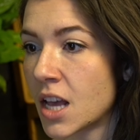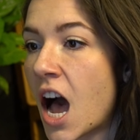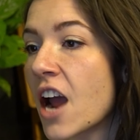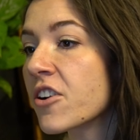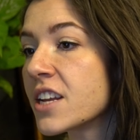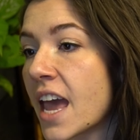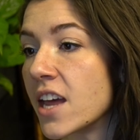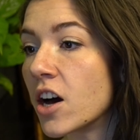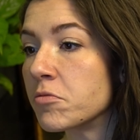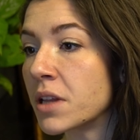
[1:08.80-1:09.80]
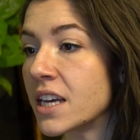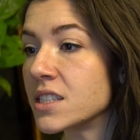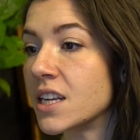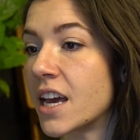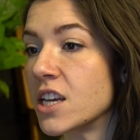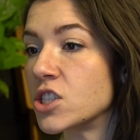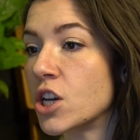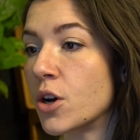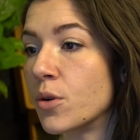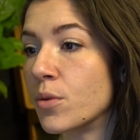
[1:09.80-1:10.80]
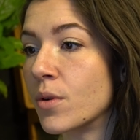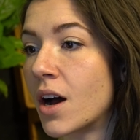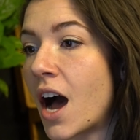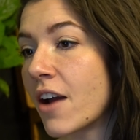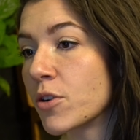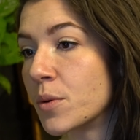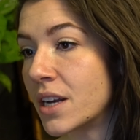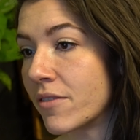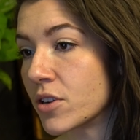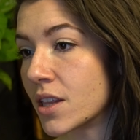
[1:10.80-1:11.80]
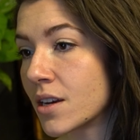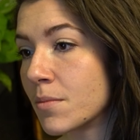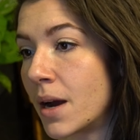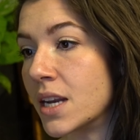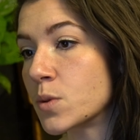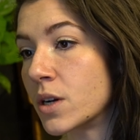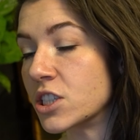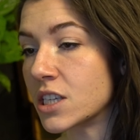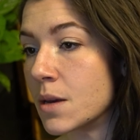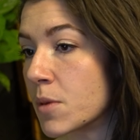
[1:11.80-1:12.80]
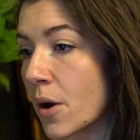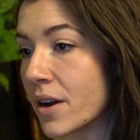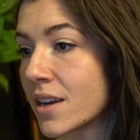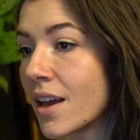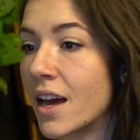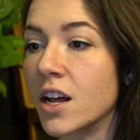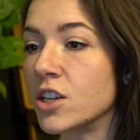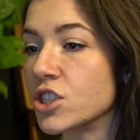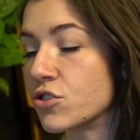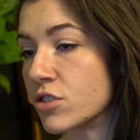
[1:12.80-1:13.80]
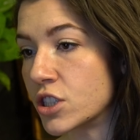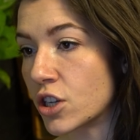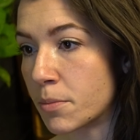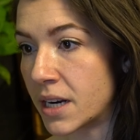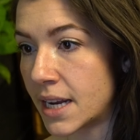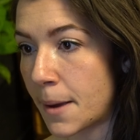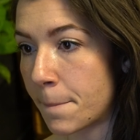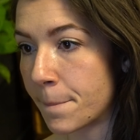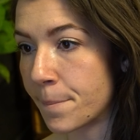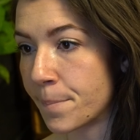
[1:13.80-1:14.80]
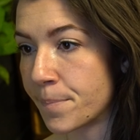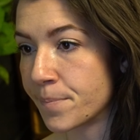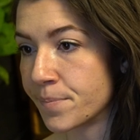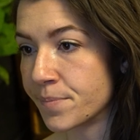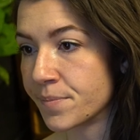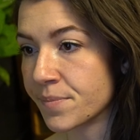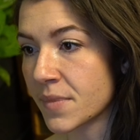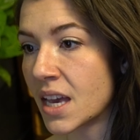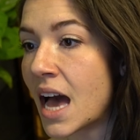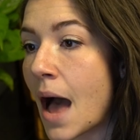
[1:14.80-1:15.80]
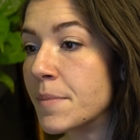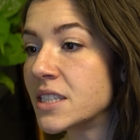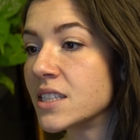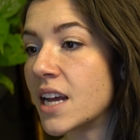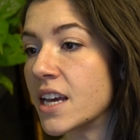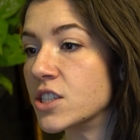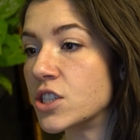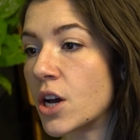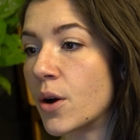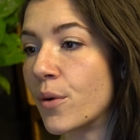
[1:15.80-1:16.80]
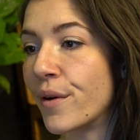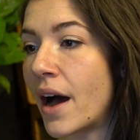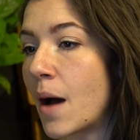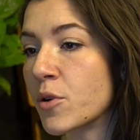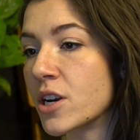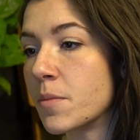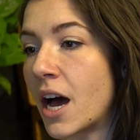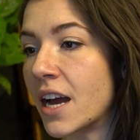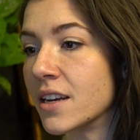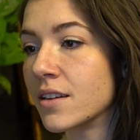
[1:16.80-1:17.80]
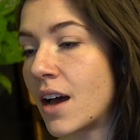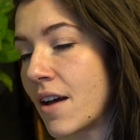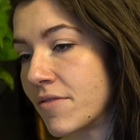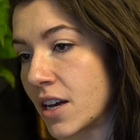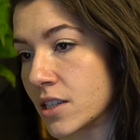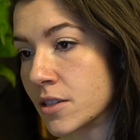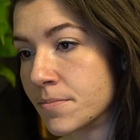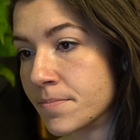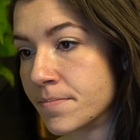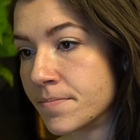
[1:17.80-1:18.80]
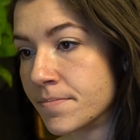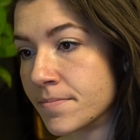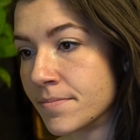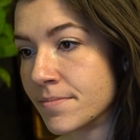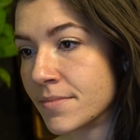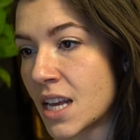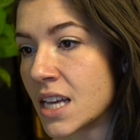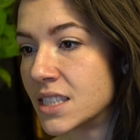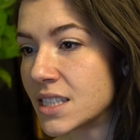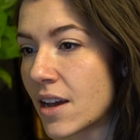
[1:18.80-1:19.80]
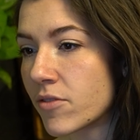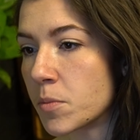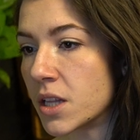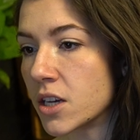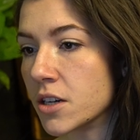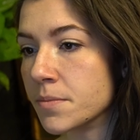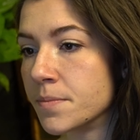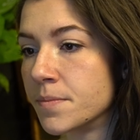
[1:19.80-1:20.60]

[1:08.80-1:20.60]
I already ate off plan today, so I ruined everything. Might as well just keep going, and I'll just restart Monday. I missed the day, so I'm already behind. I failed. Does this sound familiar?